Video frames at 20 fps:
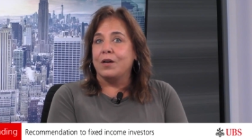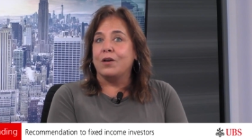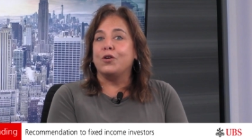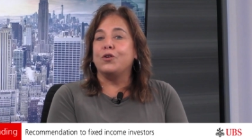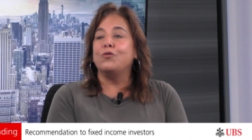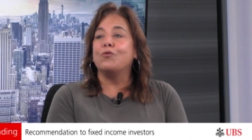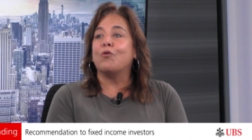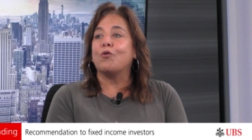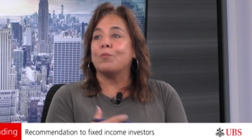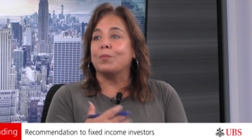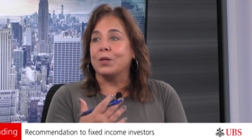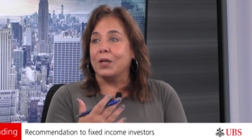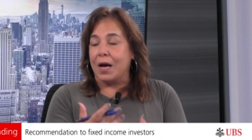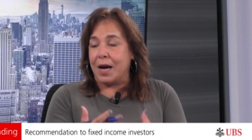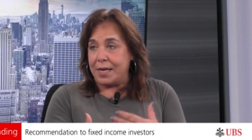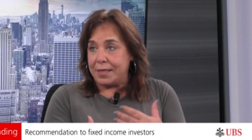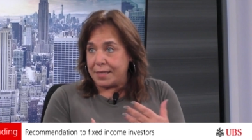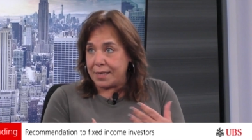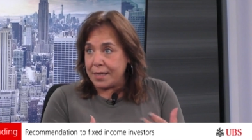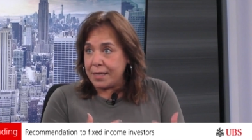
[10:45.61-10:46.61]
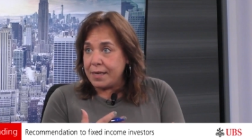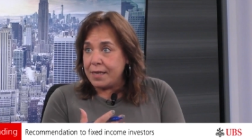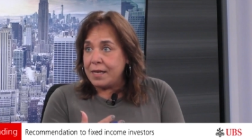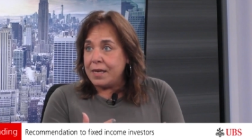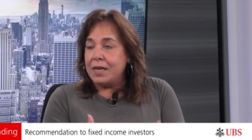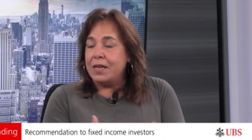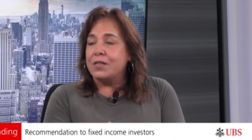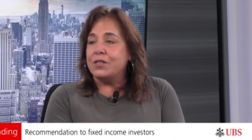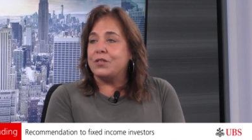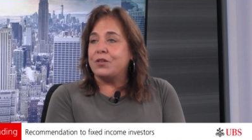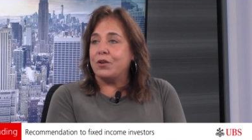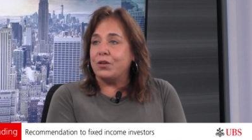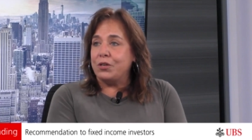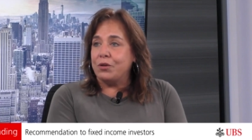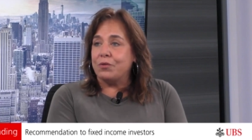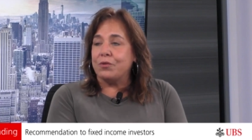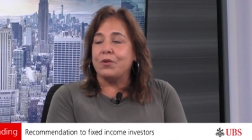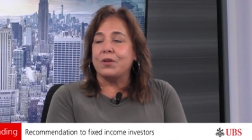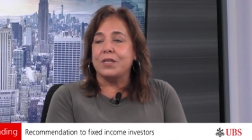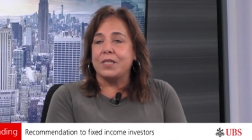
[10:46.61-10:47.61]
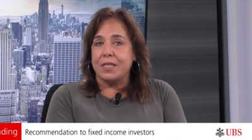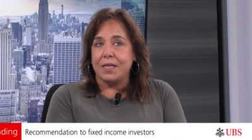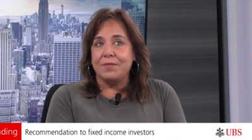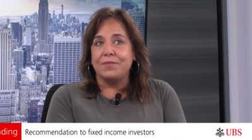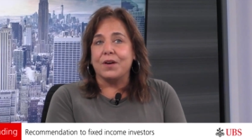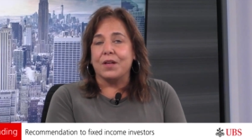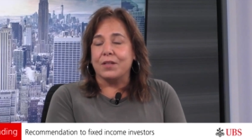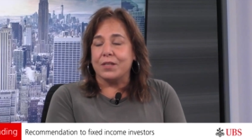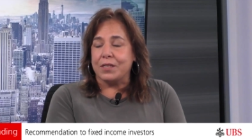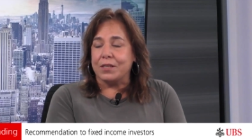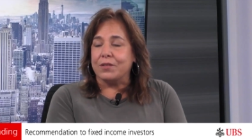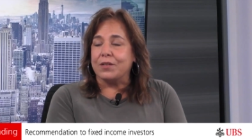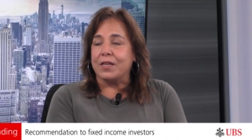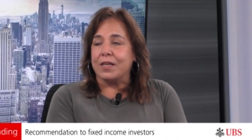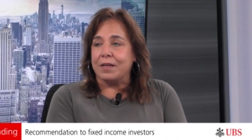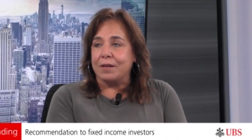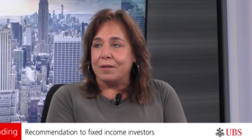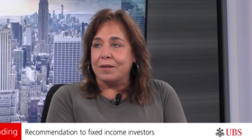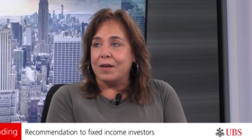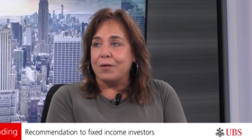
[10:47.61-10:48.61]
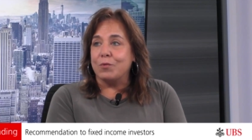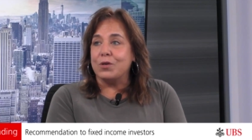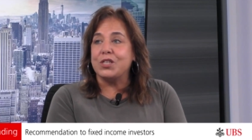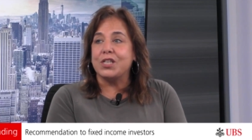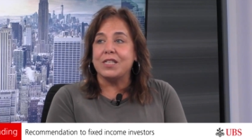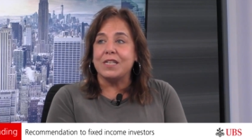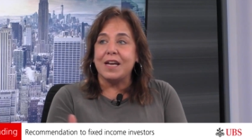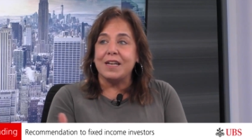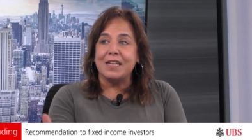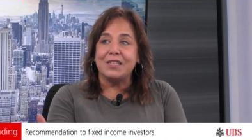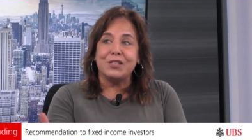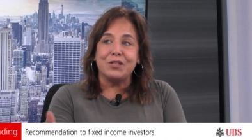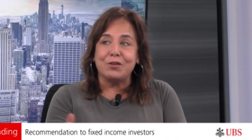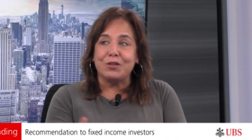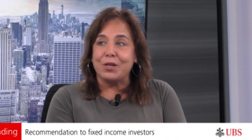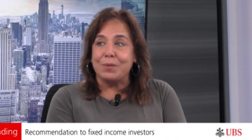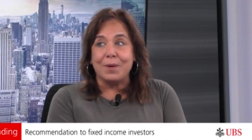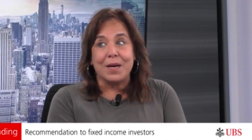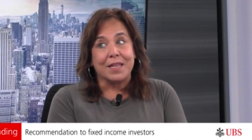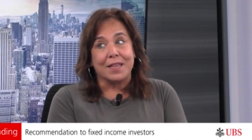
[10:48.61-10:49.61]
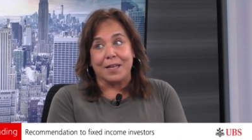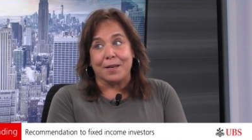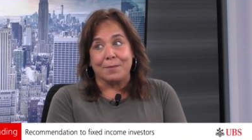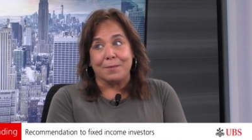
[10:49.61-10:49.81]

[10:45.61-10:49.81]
normalizing. So you're going to see volatility, David, which is not necessarily bad thing.